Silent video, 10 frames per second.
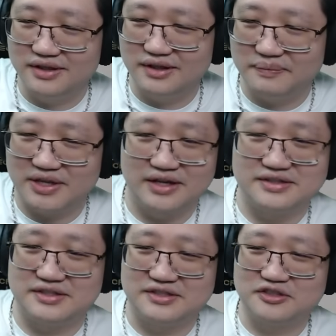because
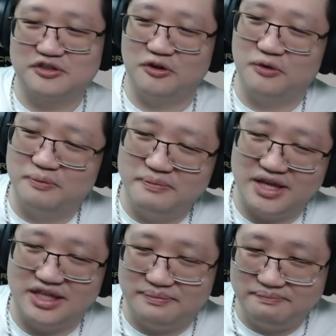there's so
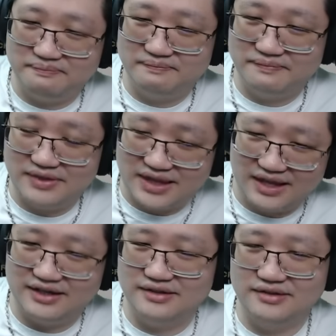many
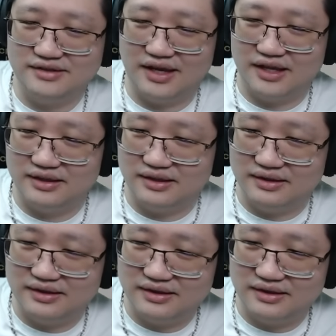things and